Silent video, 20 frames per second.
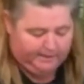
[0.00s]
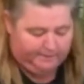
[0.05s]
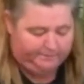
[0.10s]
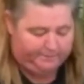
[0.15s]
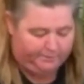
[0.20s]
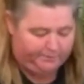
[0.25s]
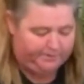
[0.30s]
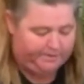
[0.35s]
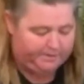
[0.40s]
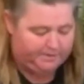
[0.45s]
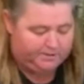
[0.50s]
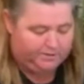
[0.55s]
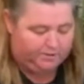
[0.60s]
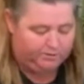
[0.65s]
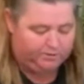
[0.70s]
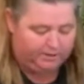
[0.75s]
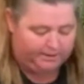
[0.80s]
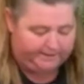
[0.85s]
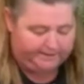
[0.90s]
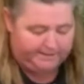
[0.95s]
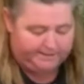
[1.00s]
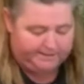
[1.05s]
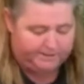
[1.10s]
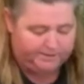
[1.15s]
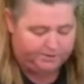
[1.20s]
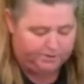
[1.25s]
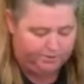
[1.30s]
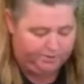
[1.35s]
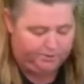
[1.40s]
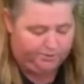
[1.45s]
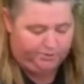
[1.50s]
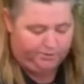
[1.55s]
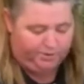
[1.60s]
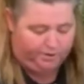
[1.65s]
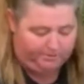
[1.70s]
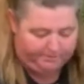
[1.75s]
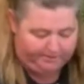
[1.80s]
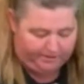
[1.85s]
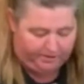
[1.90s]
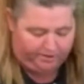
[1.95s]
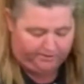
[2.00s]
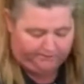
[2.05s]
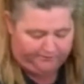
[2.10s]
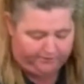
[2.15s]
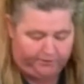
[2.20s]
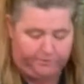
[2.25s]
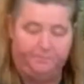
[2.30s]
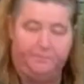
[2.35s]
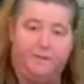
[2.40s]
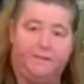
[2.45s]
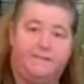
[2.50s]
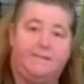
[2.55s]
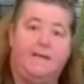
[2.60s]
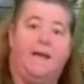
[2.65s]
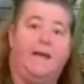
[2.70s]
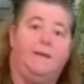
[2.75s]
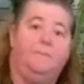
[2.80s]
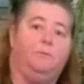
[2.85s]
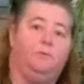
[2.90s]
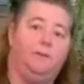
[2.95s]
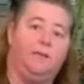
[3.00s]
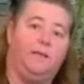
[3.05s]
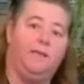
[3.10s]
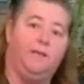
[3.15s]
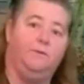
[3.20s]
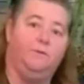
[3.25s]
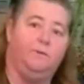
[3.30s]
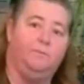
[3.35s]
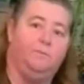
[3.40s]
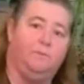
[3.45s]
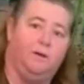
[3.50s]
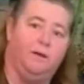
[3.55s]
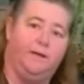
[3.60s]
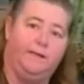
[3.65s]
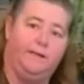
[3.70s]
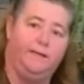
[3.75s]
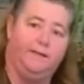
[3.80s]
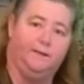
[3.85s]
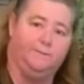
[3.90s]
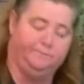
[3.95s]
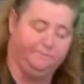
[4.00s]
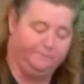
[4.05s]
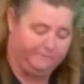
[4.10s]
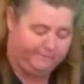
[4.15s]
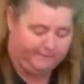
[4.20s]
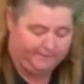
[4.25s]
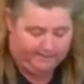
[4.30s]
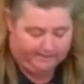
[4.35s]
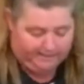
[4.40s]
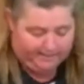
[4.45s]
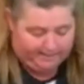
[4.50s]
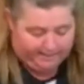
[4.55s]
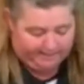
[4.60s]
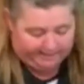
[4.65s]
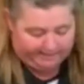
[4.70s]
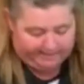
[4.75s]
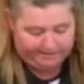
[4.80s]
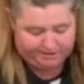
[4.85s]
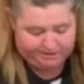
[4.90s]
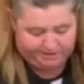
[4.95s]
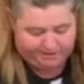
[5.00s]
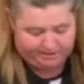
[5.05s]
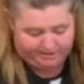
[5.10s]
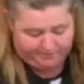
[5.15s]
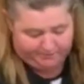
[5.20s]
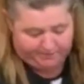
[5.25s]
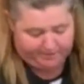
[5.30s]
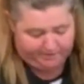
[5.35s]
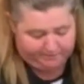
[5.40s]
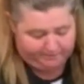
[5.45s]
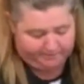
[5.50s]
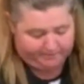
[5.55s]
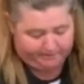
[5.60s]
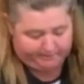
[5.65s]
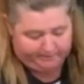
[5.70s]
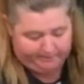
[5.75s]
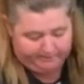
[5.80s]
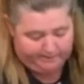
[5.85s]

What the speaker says: With a dog like this too, I mean, I've got my table here in my kitchen area, but